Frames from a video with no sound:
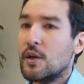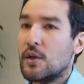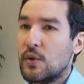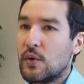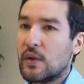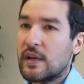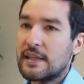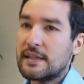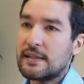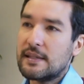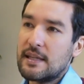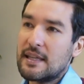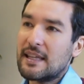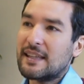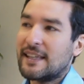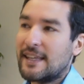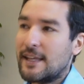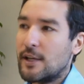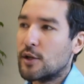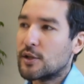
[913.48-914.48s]
you can see
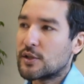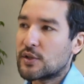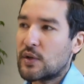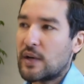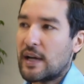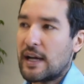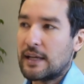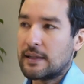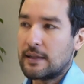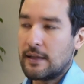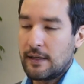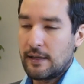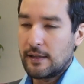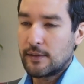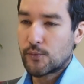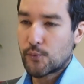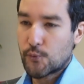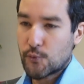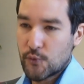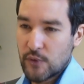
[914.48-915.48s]
that he also had
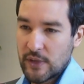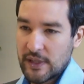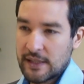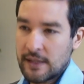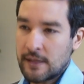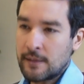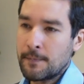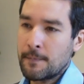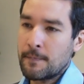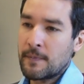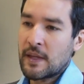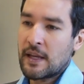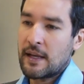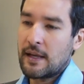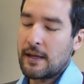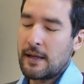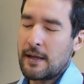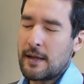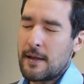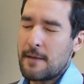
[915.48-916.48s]
written
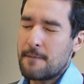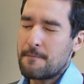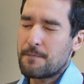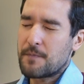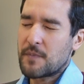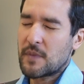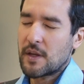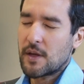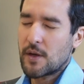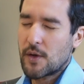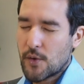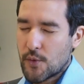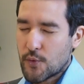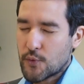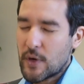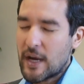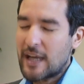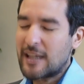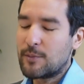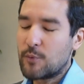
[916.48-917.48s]
um,
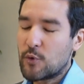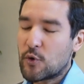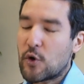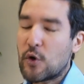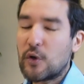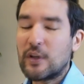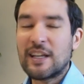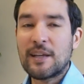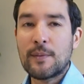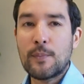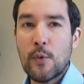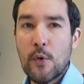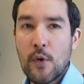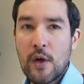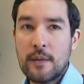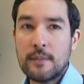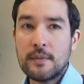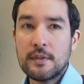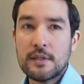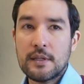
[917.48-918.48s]
great bucolic
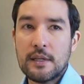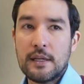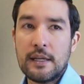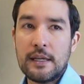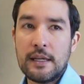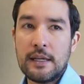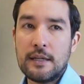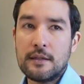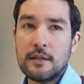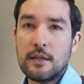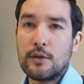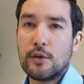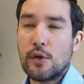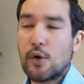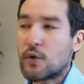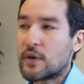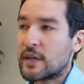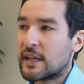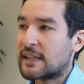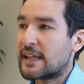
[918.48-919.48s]
poems in
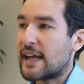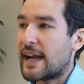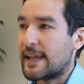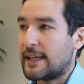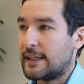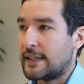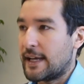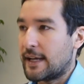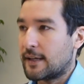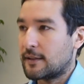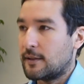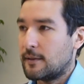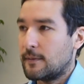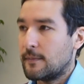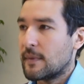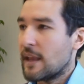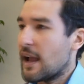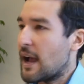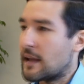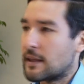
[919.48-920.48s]
Doric dialect.
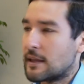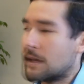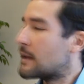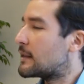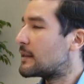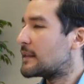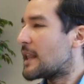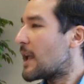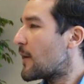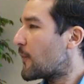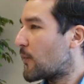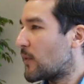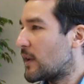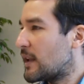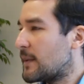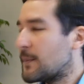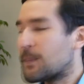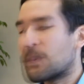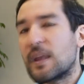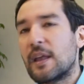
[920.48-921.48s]
And
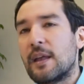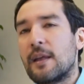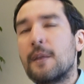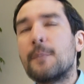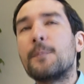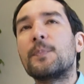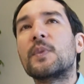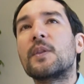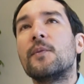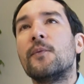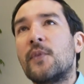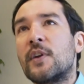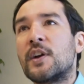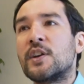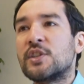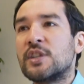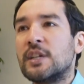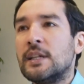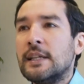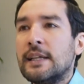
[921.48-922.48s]
definitely um,
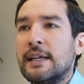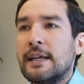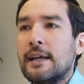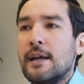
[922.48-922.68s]
Virgil